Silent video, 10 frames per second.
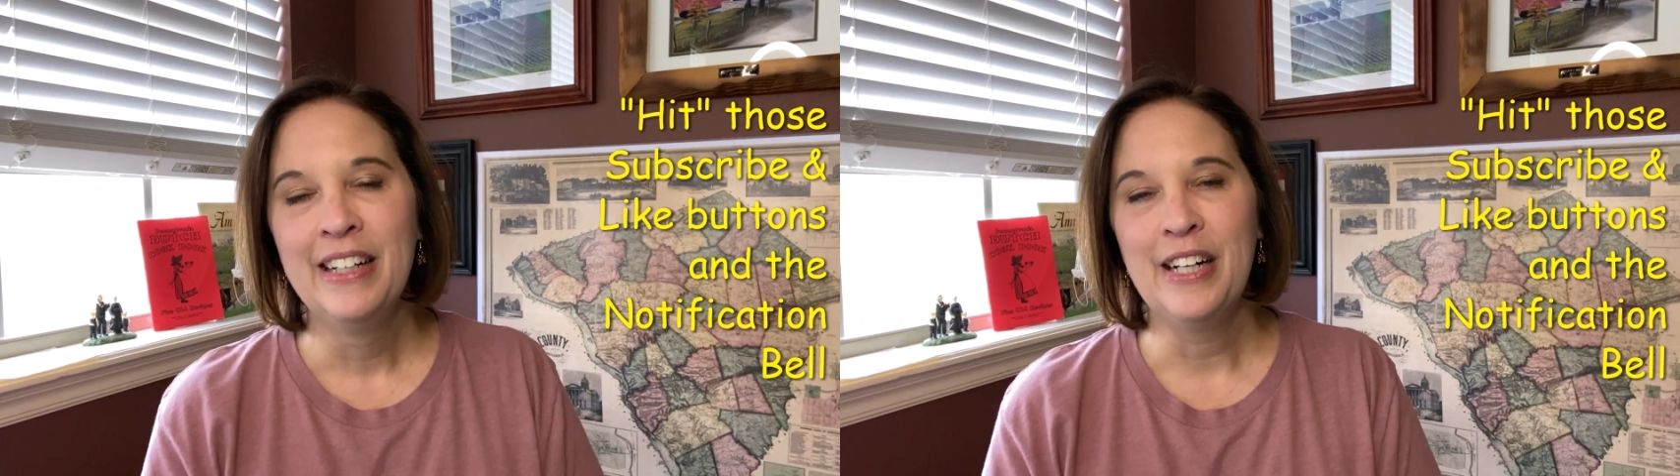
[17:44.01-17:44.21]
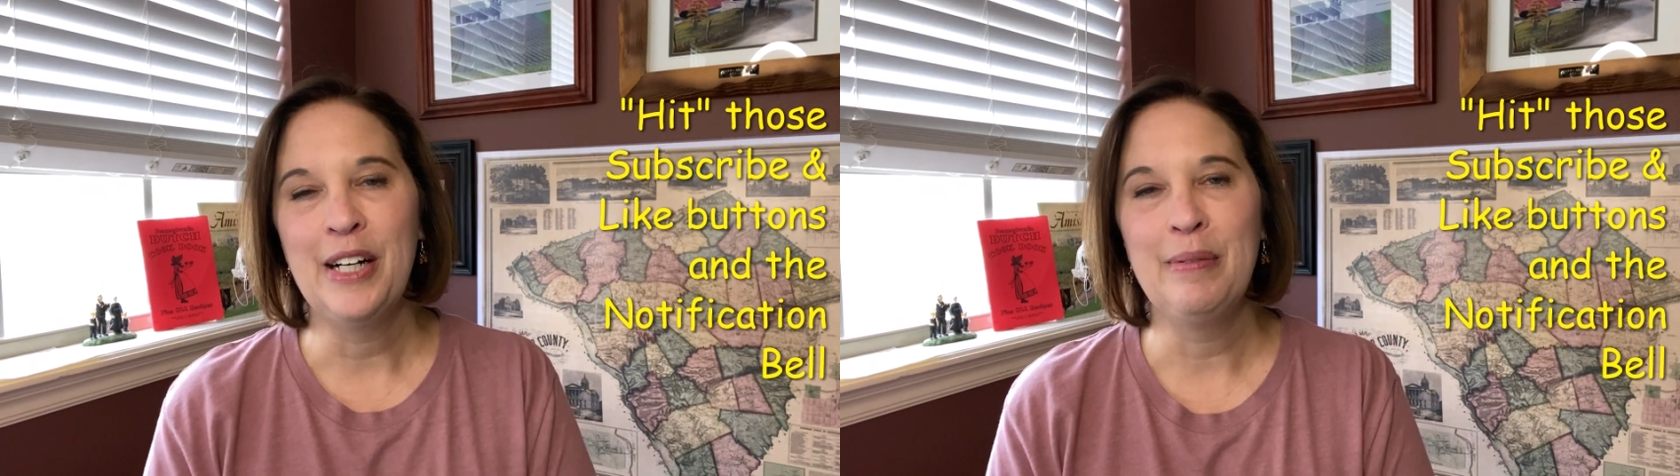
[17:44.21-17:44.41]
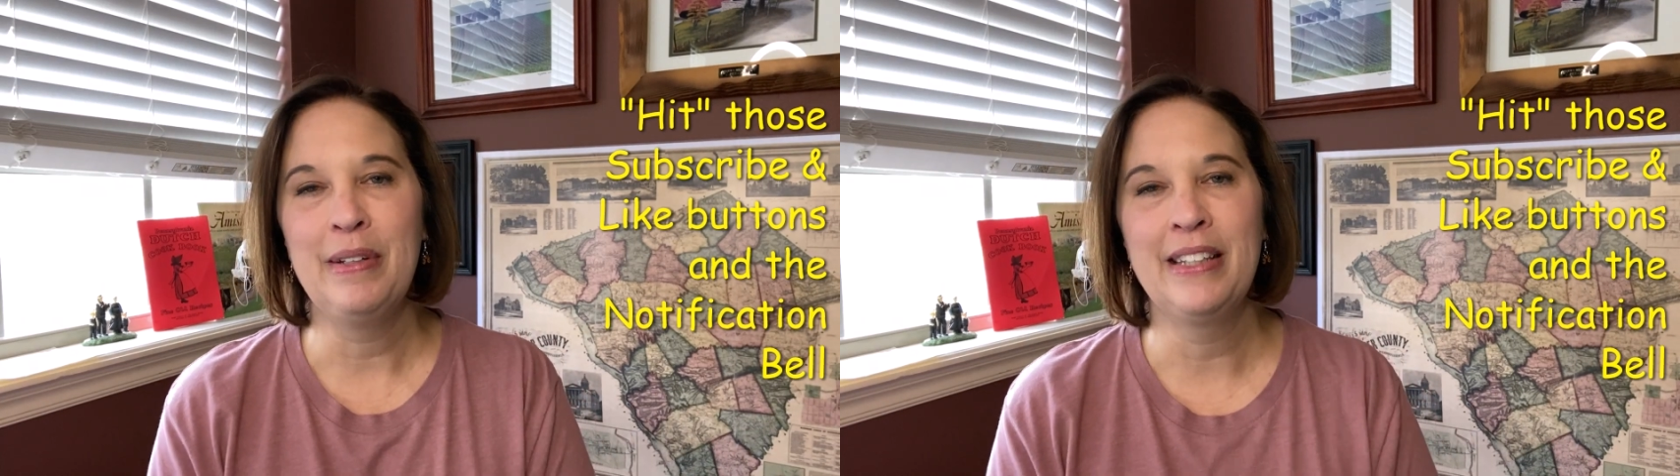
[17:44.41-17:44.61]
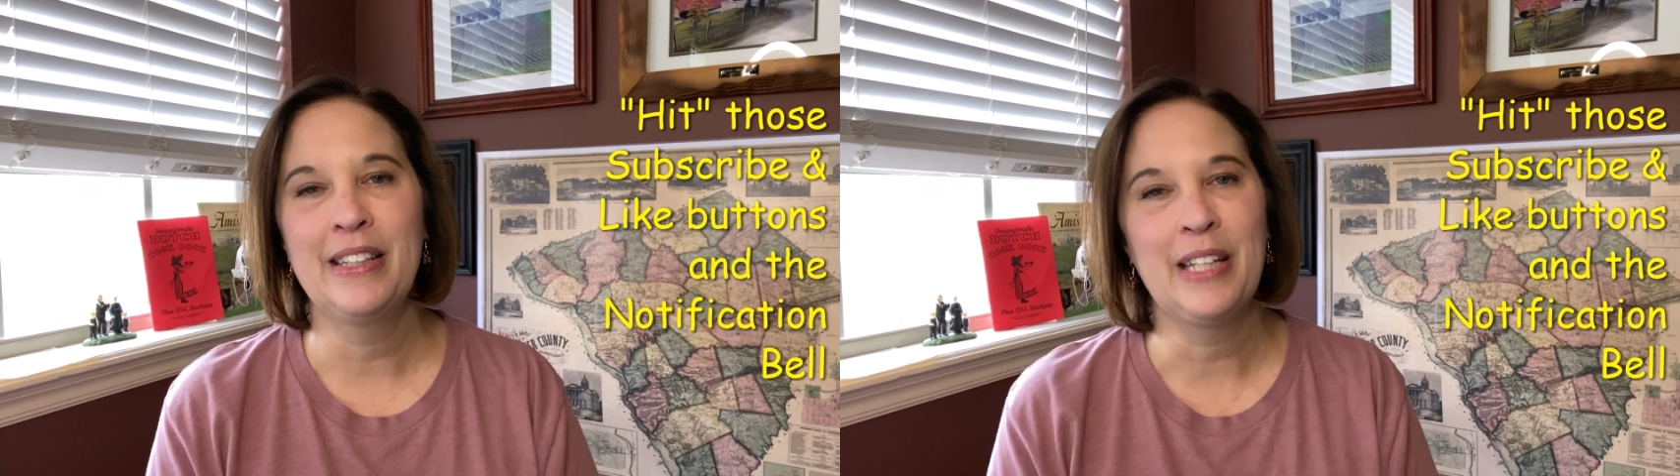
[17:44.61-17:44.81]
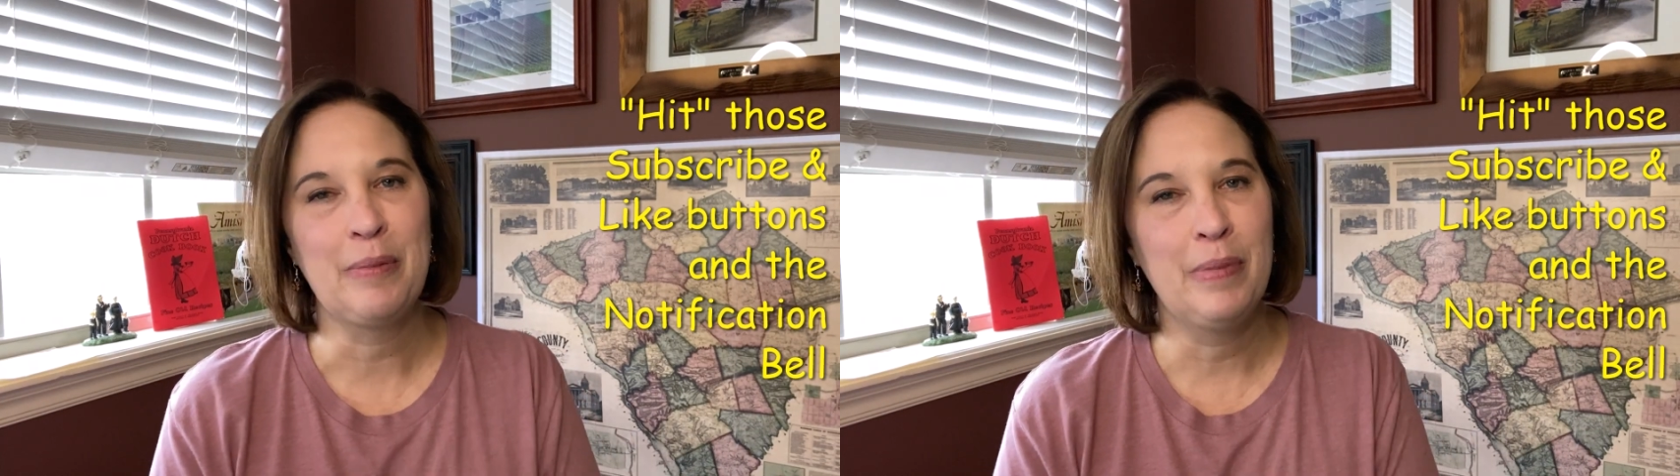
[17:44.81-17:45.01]
And hit
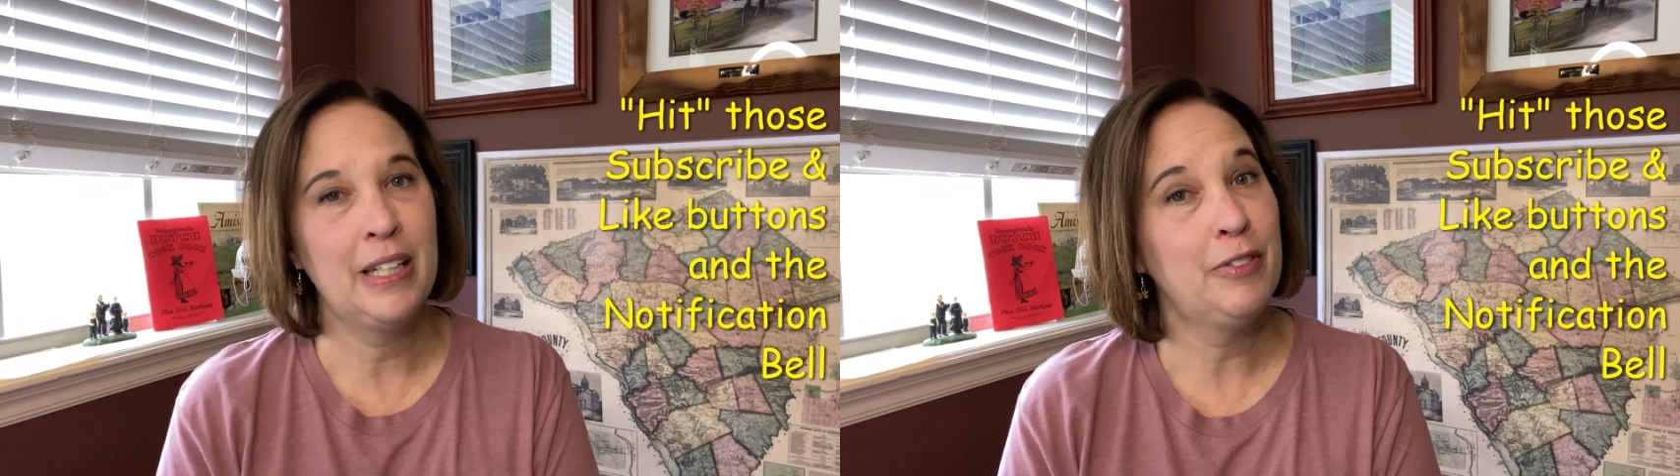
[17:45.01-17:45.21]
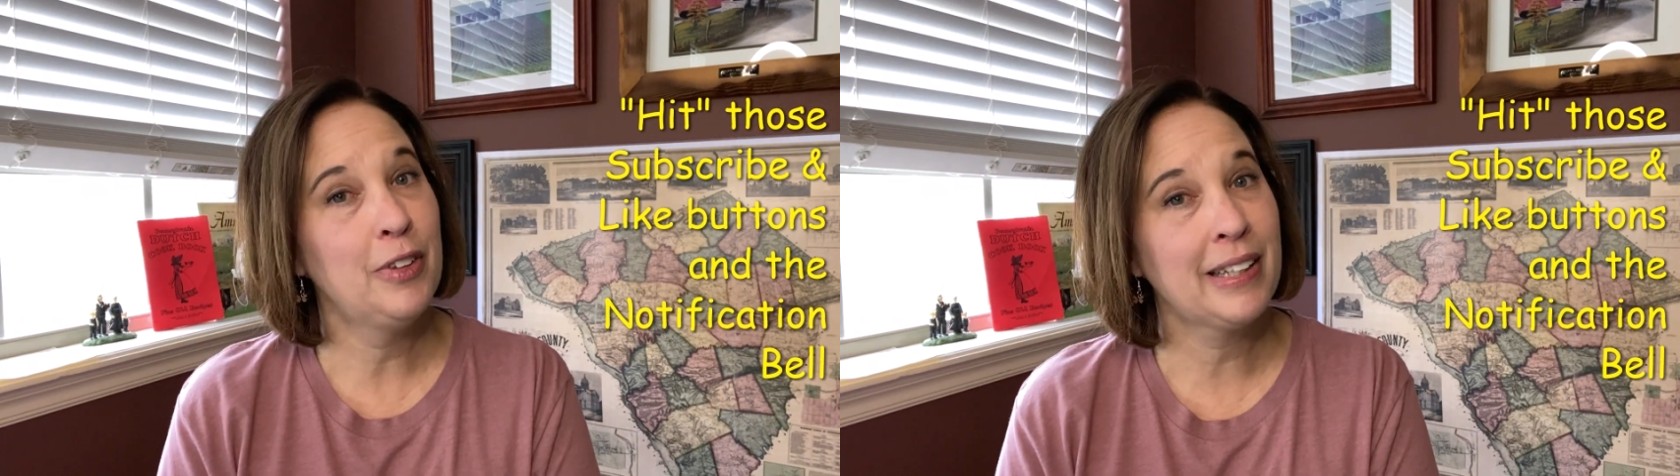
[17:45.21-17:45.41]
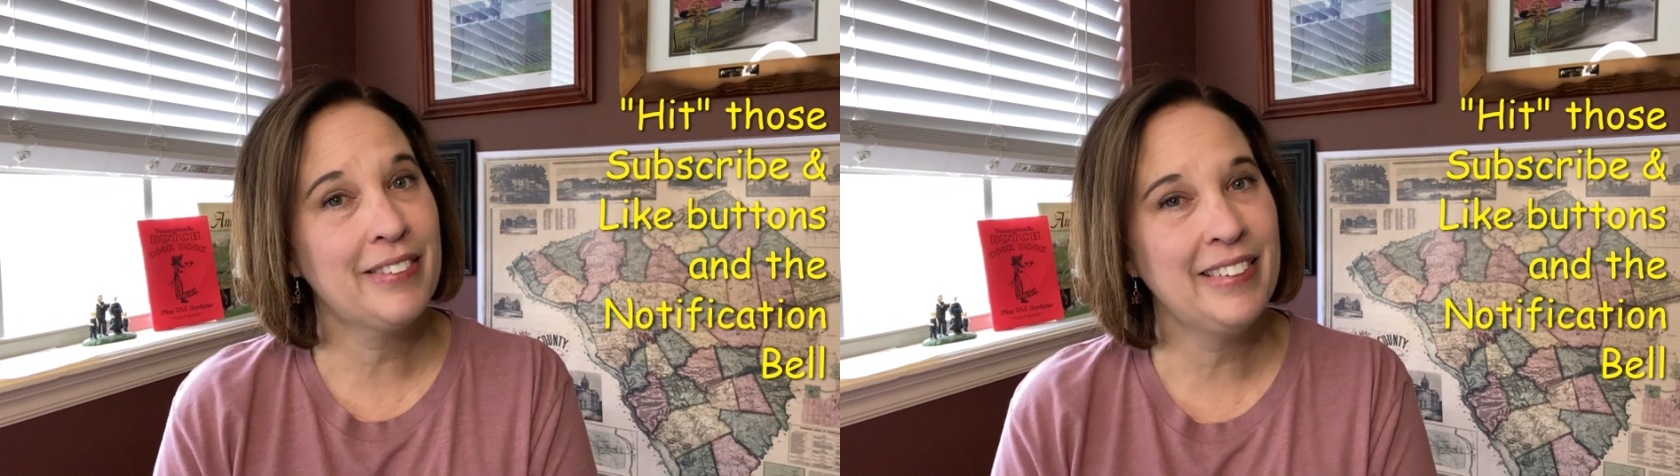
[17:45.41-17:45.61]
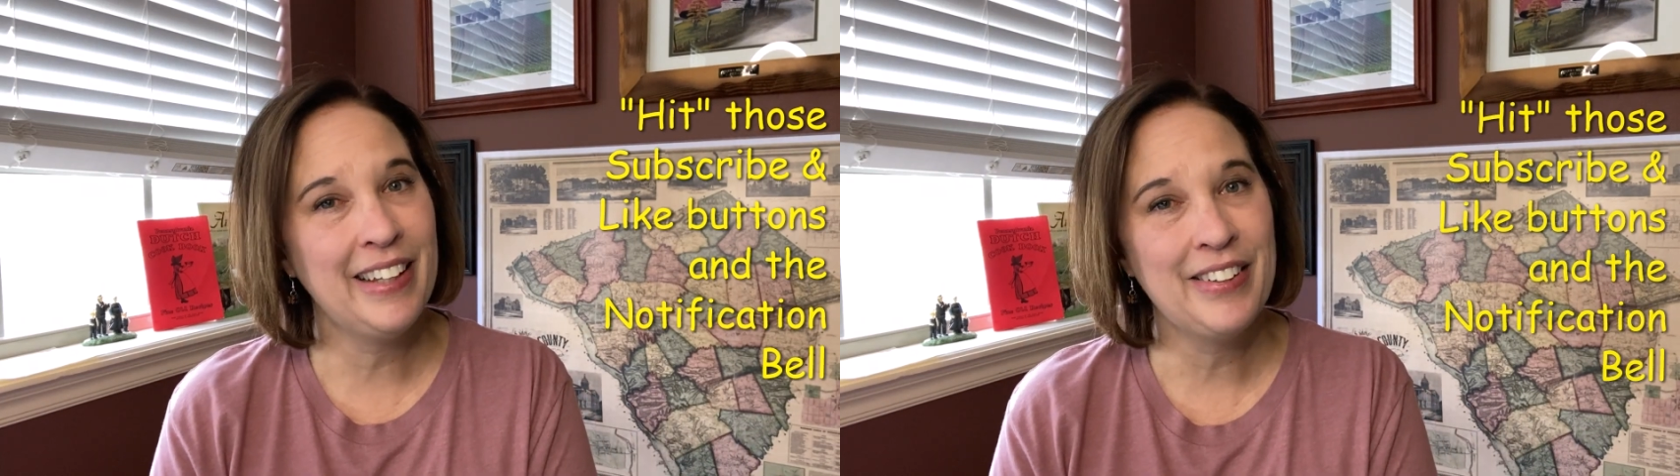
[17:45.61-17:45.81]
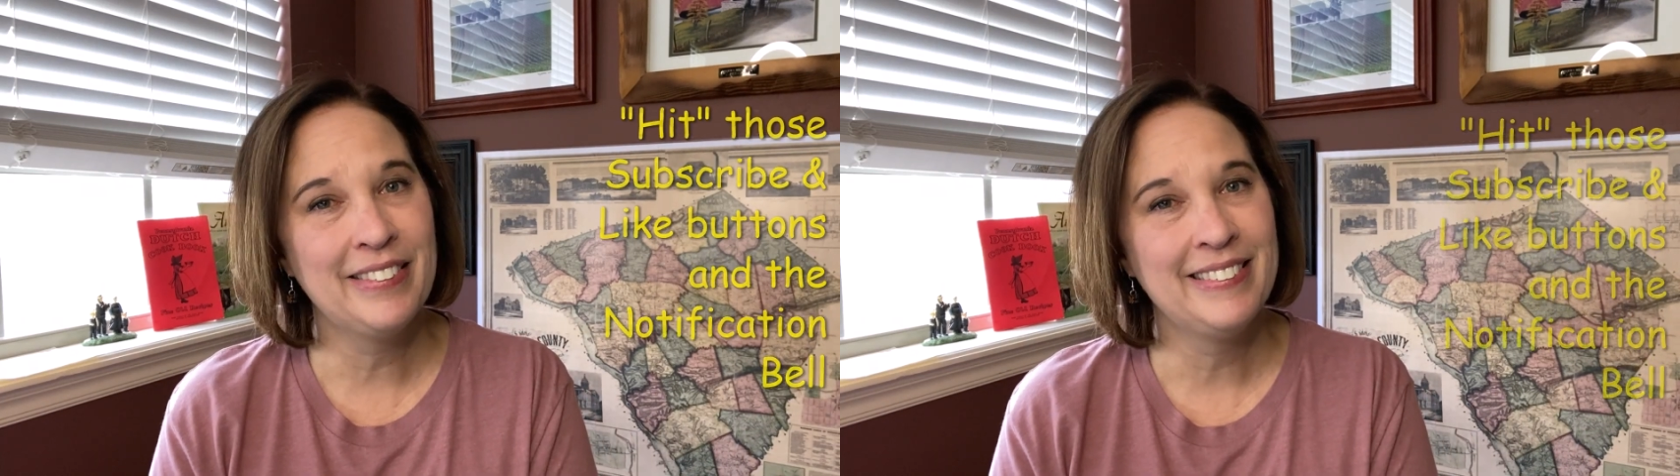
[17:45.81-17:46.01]
the like button if you like the
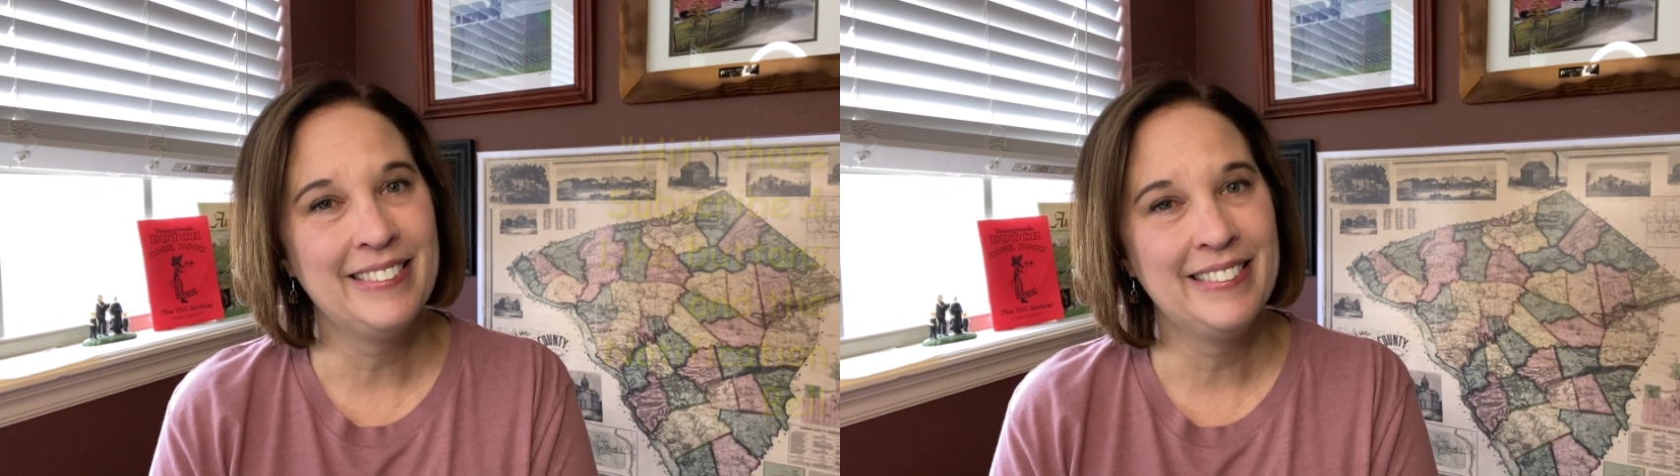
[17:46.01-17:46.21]
video.